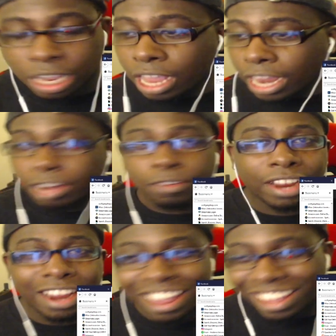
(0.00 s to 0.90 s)

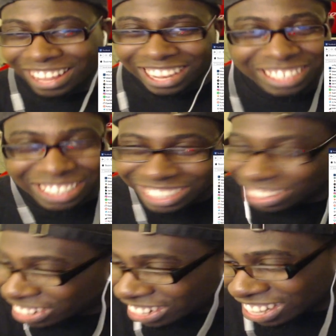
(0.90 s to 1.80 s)
Anyway, I'm just
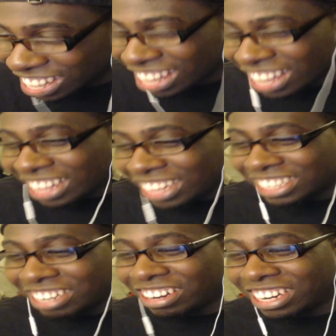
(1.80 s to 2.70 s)
joking. Let's go
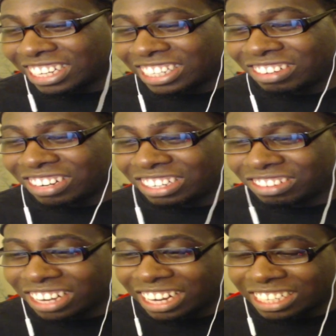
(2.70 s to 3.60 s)
ahead and get straight into it,
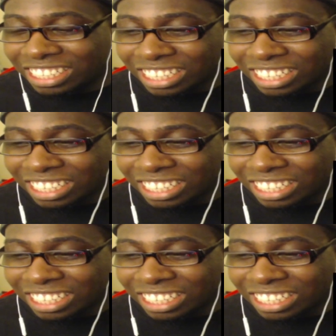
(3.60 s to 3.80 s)
guys.